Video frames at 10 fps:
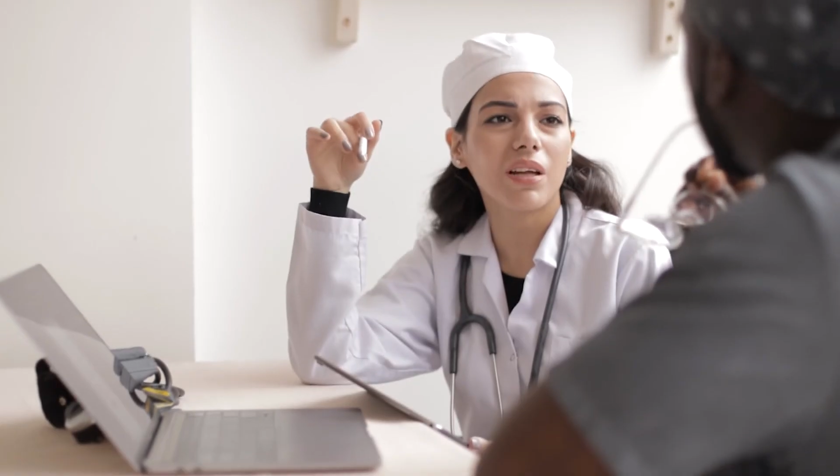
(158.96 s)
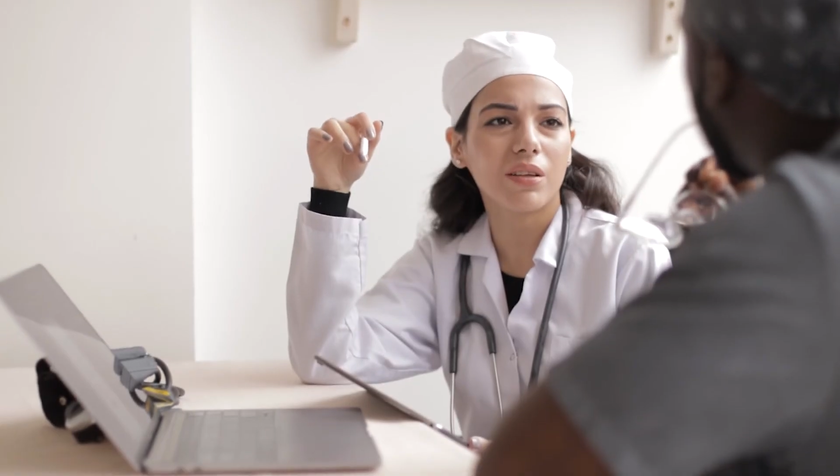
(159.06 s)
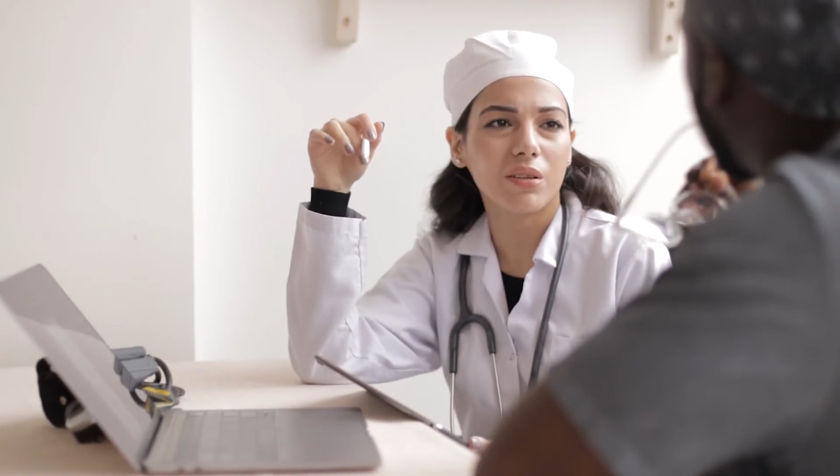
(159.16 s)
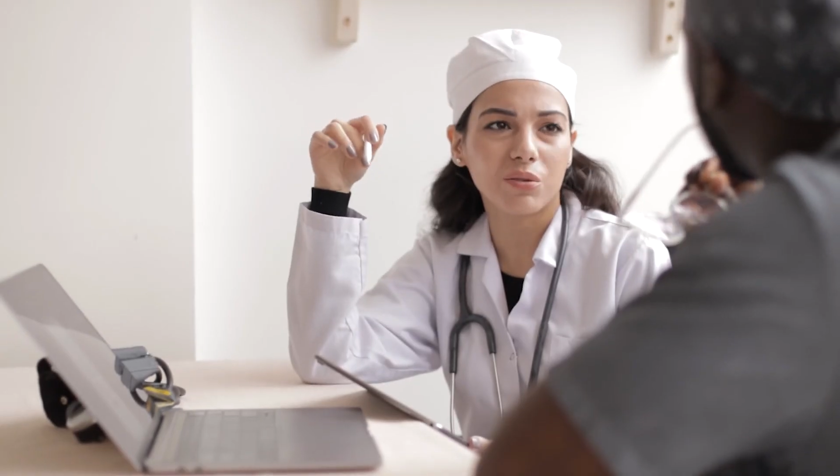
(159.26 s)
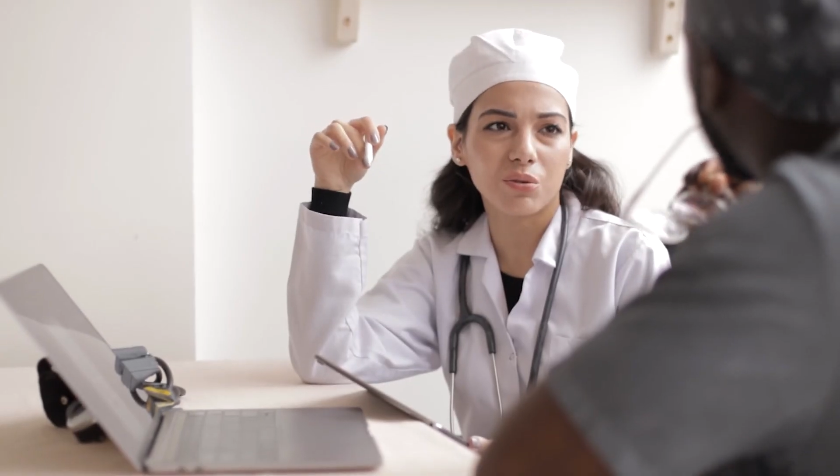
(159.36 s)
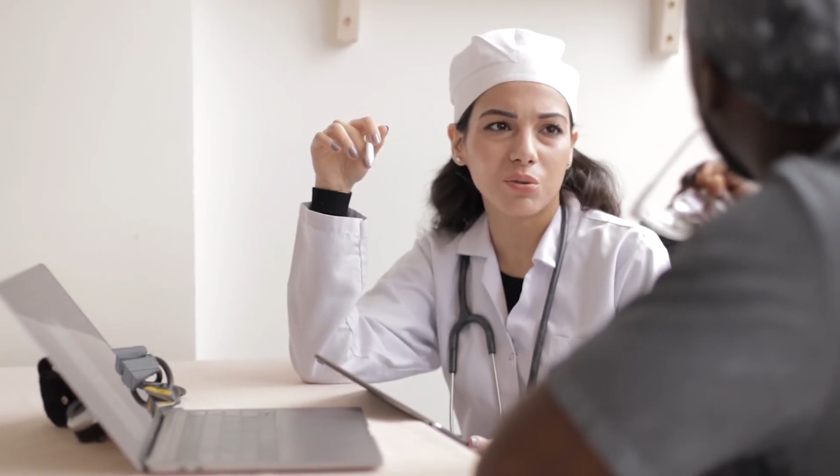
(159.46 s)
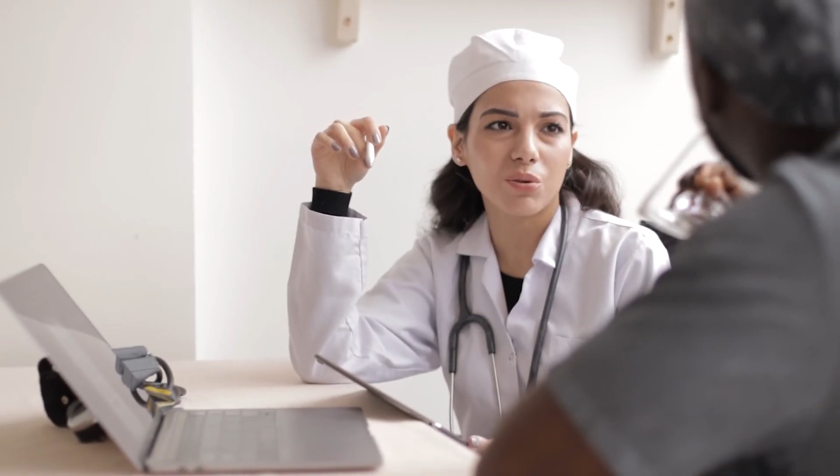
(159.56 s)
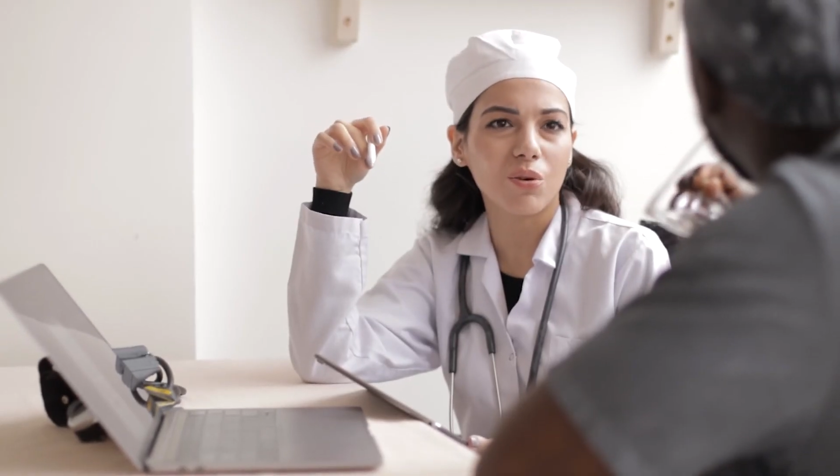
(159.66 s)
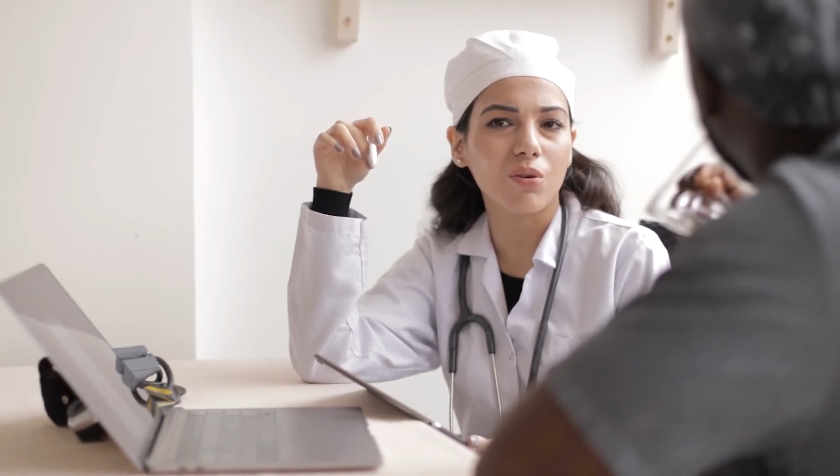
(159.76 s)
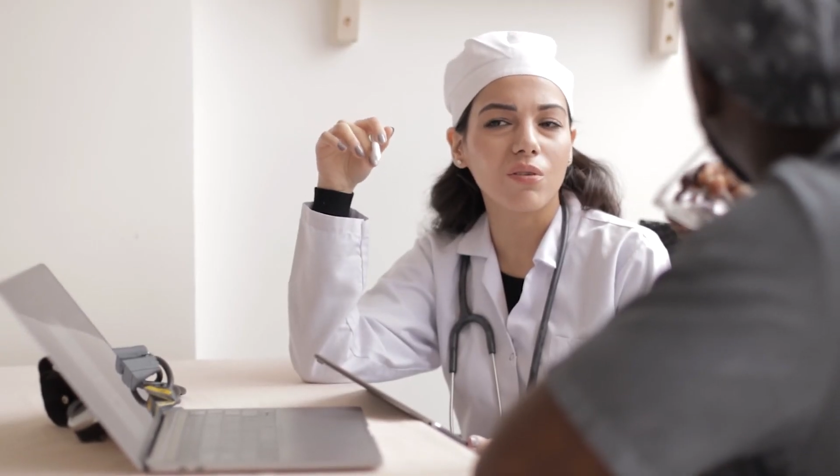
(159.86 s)
to a
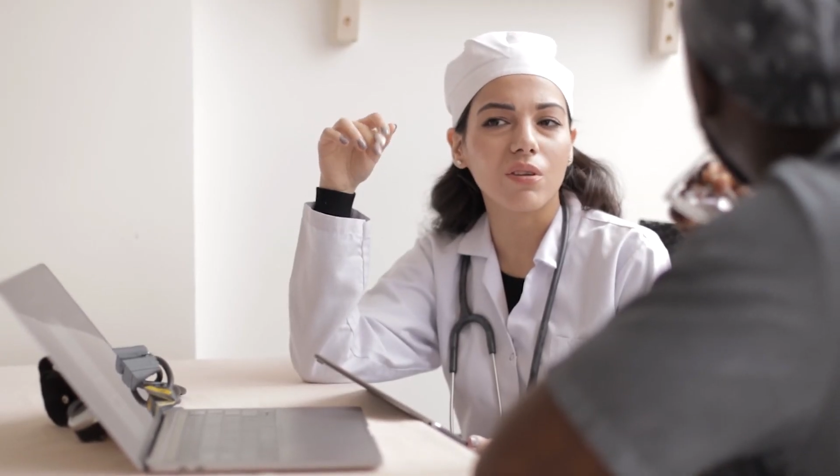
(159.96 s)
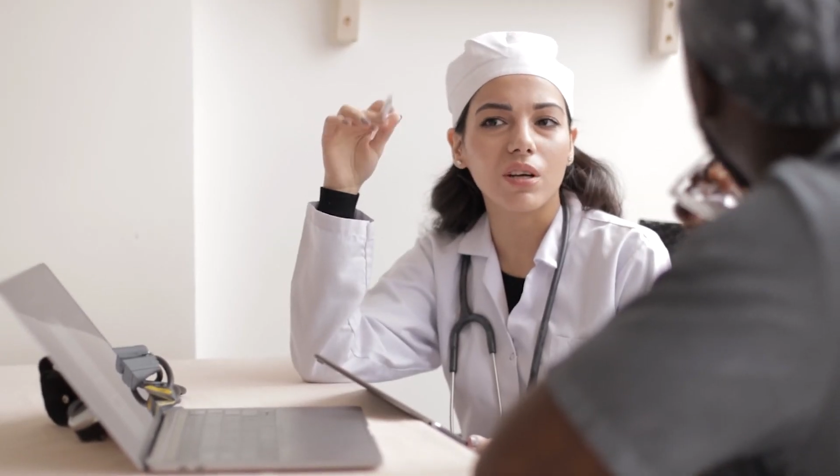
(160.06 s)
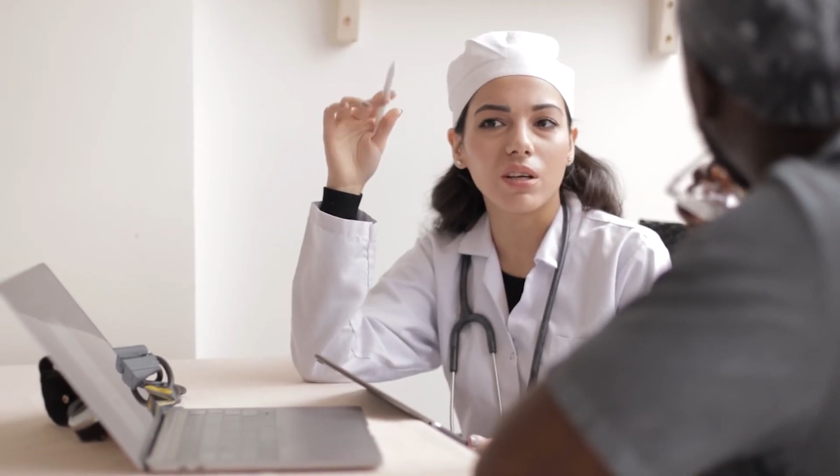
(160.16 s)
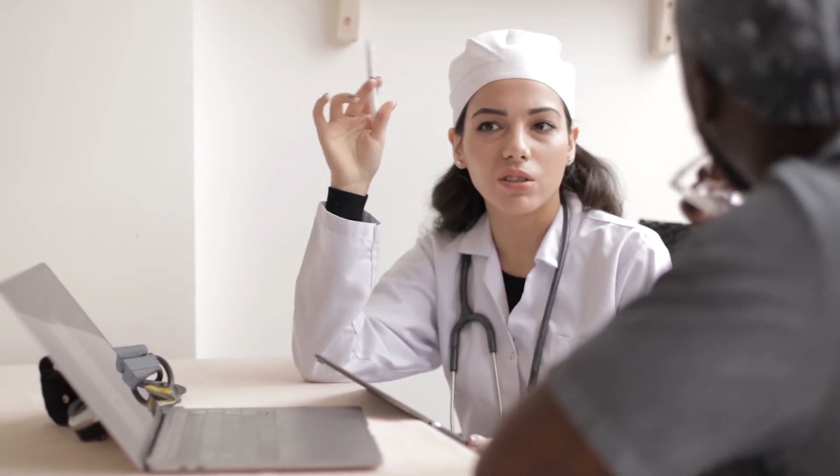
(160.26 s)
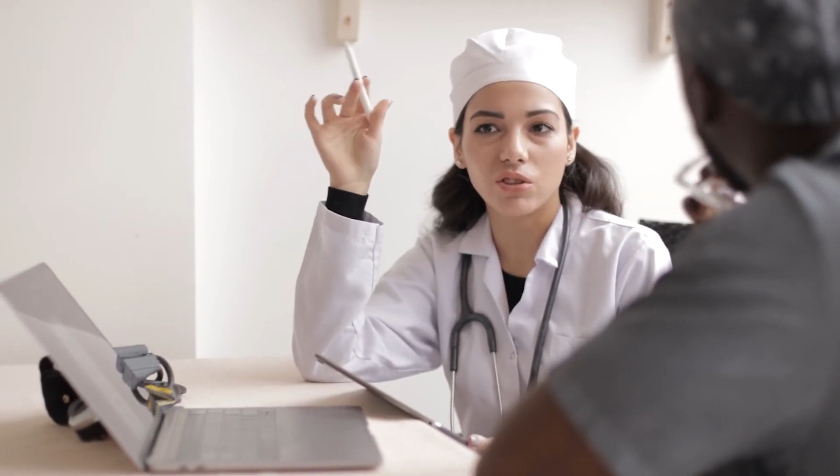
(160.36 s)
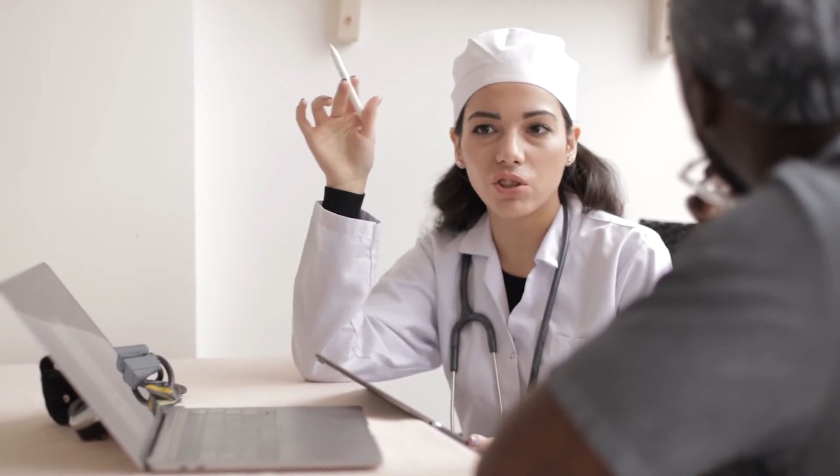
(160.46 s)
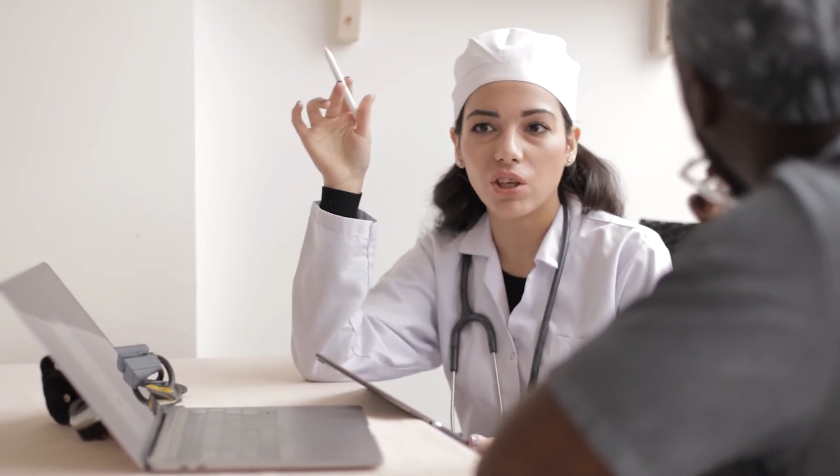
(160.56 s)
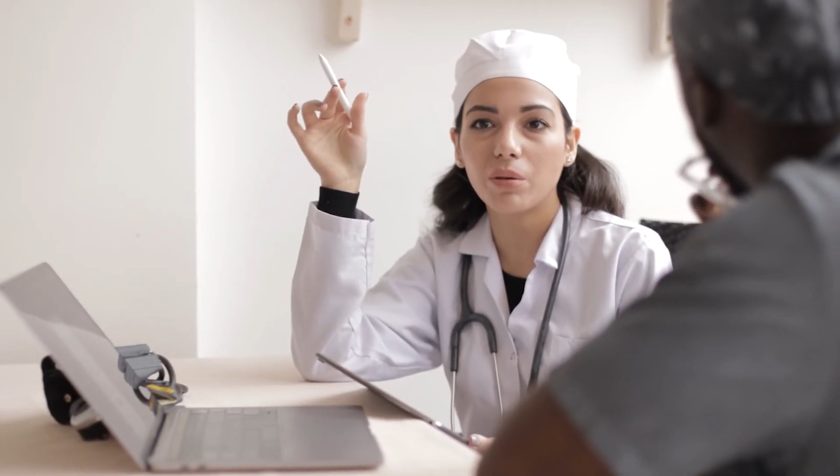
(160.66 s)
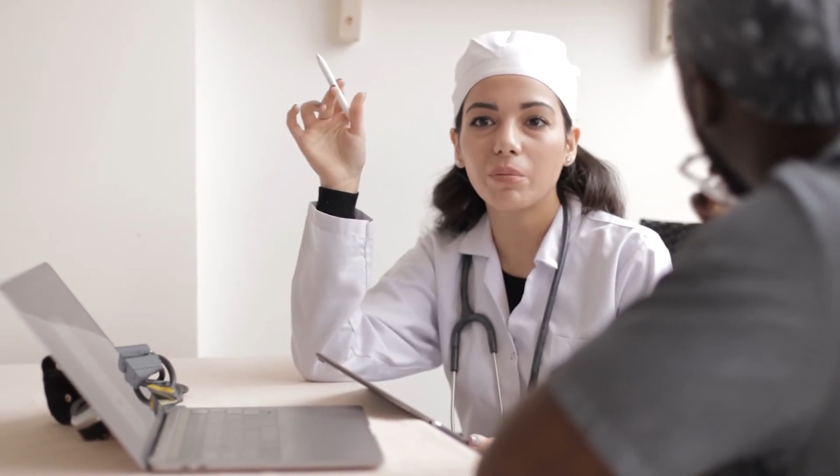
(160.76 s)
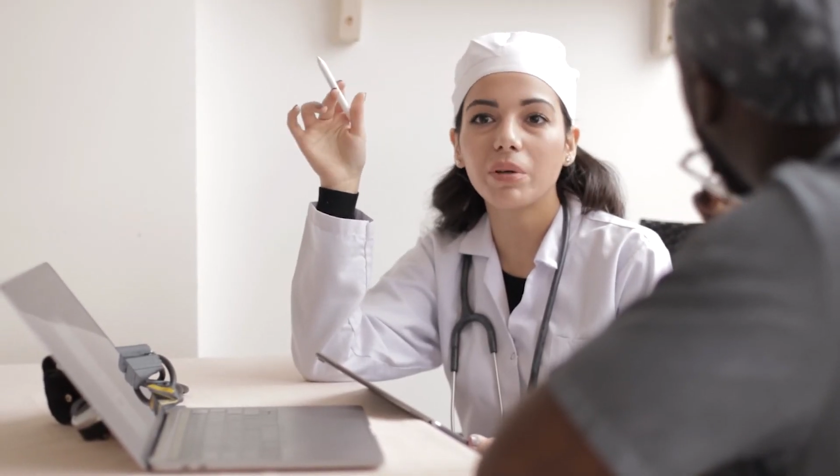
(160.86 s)
person who's an
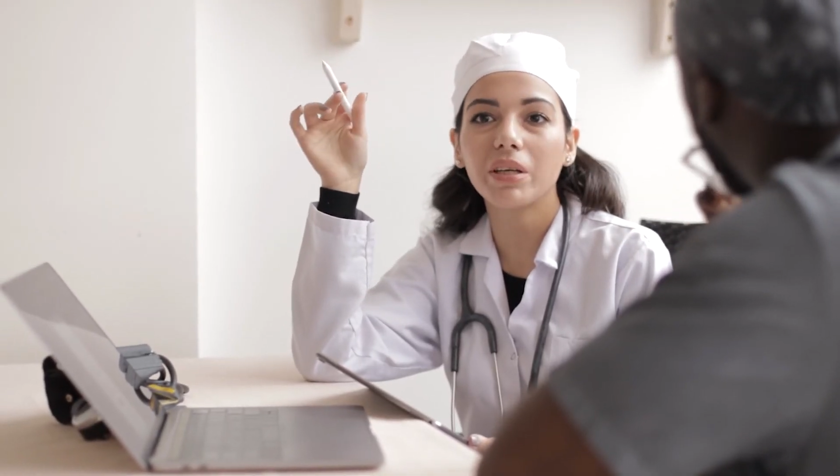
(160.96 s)
expert,